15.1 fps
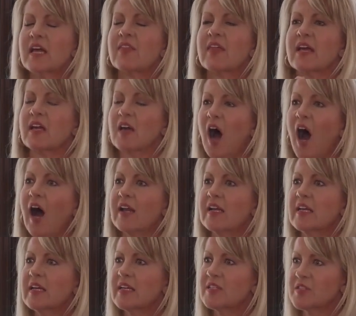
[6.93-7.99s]
that God
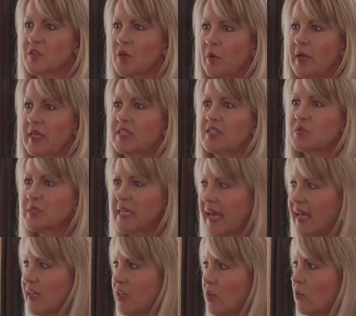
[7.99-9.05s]
is going to
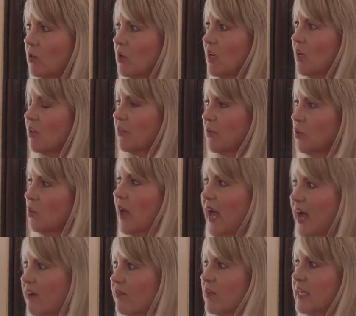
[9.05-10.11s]
take you through
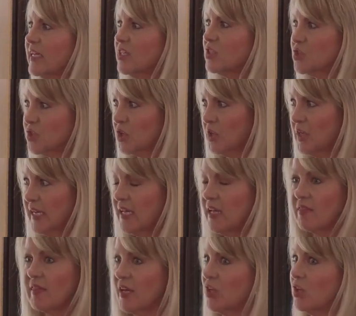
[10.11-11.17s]
every journey
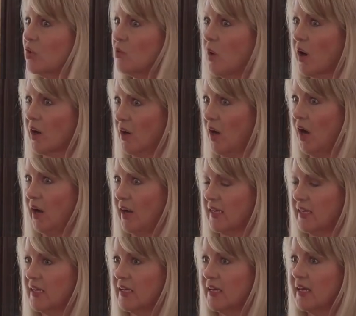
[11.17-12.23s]
that you are on,
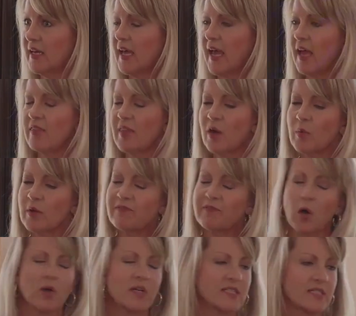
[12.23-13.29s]
and that we
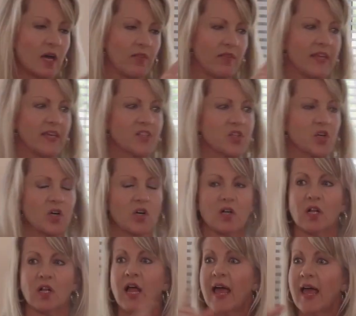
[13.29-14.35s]
focus on the
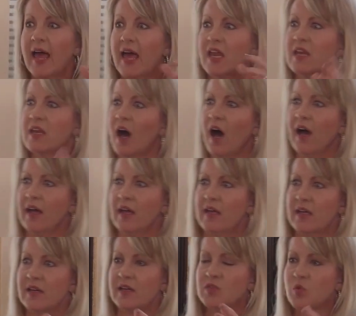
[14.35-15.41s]
eternal and not
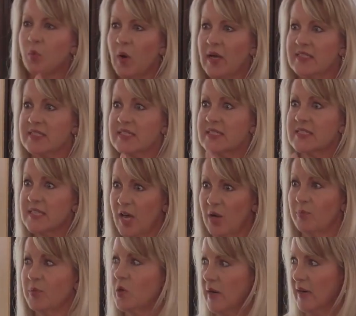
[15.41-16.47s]
just what's
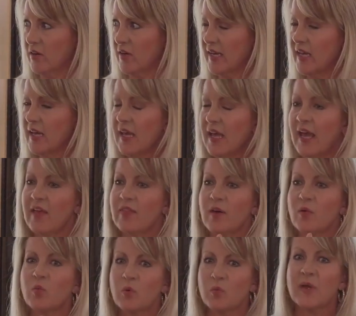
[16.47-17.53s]
temporary. And that
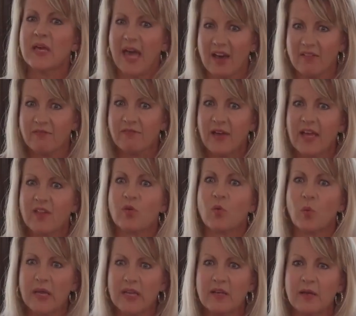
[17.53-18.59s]
when we have faith,
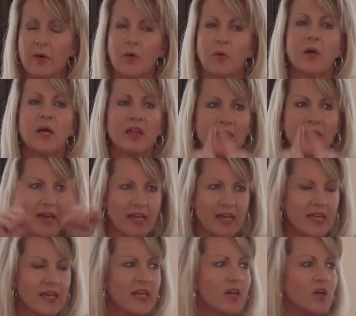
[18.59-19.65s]
we know that
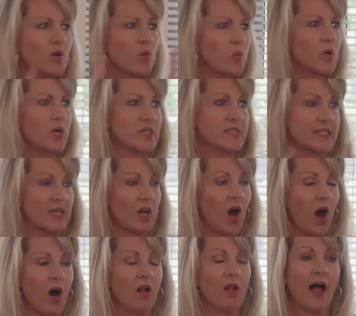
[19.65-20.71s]
He works it
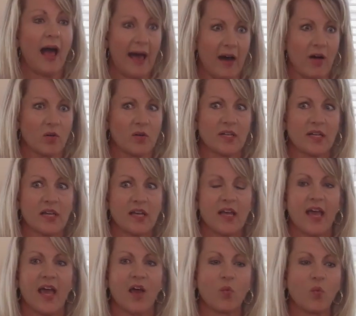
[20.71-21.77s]
all out,
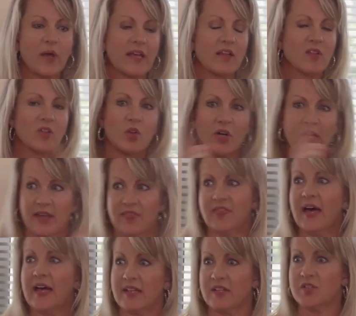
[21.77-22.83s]
and we look at
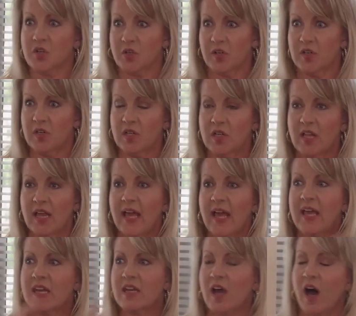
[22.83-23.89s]
that eternal
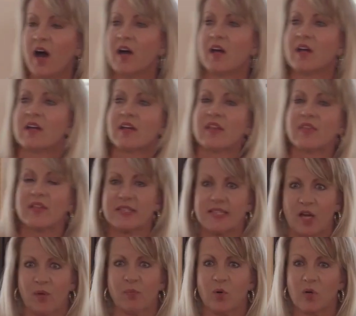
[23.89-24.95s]
and not the
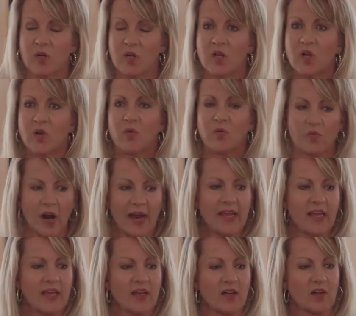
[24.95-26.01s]
temporal right
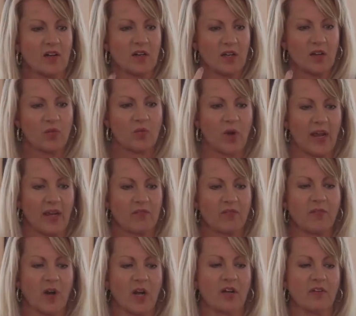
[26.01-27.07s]
here, right in
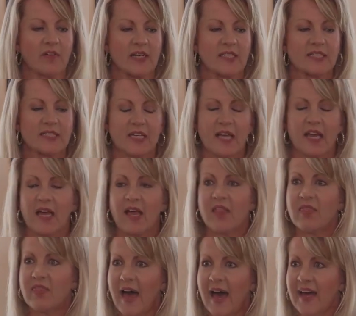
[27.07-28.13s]
front of us.
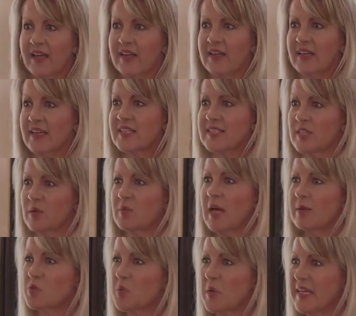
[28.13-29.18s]
That is
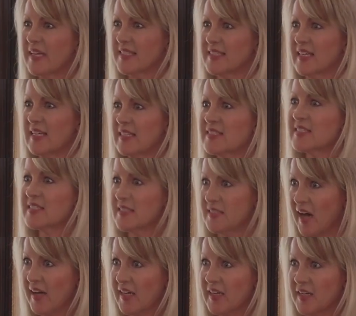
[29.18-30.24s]
sometimes what gets us
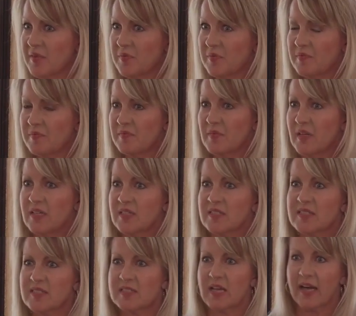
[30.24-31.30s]

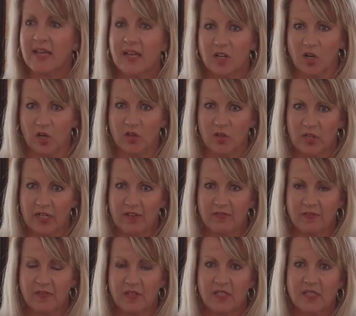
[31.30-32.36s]
stuck in our grief,
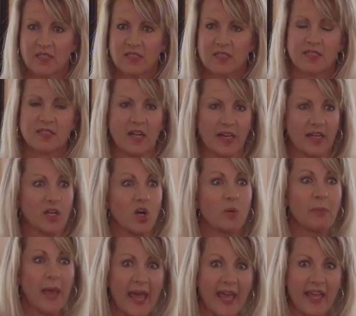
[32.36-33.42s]
stuck in our
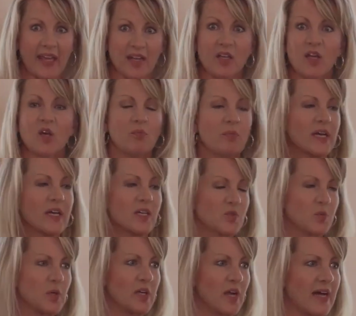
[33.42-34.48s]
pain, because
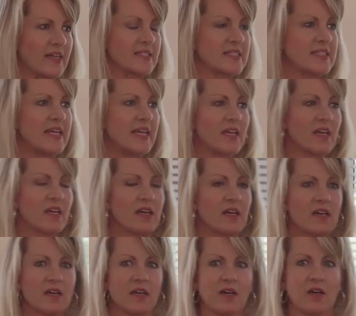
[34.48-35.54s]
we're not seeing
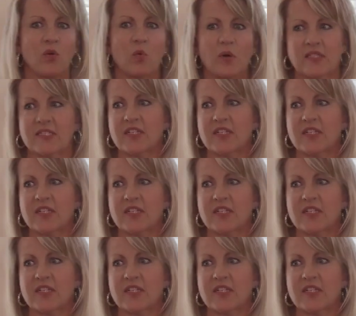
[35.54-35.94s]
what's